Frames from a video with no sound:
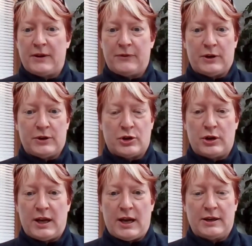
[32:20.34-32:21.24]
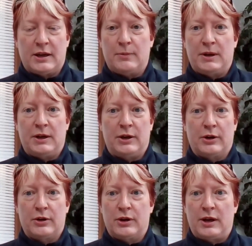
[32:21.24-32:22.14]
that if an attorney had to come in
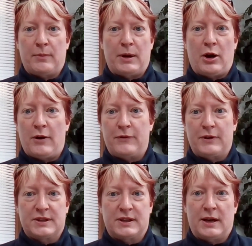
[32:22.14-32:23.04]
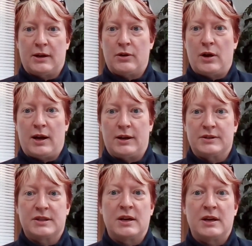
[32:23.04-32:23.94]
here, could get my office and get
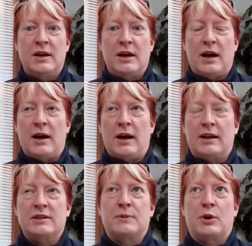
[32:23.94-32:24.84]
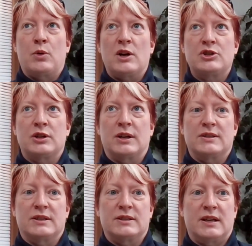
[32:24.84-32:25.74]
clients. I guess my question
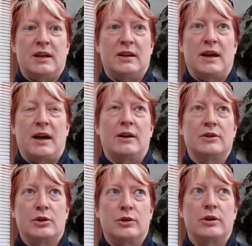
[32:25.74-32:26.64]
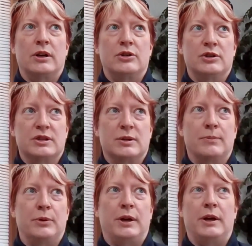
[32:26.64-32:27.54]
is can that attorney just
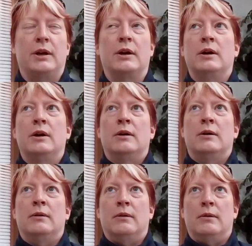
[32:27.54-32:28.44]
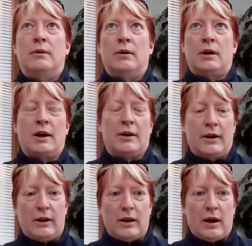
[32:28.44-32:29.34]
simply kind
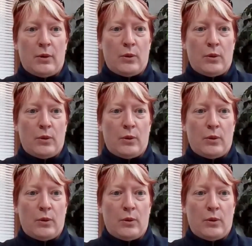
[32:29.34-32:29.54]
of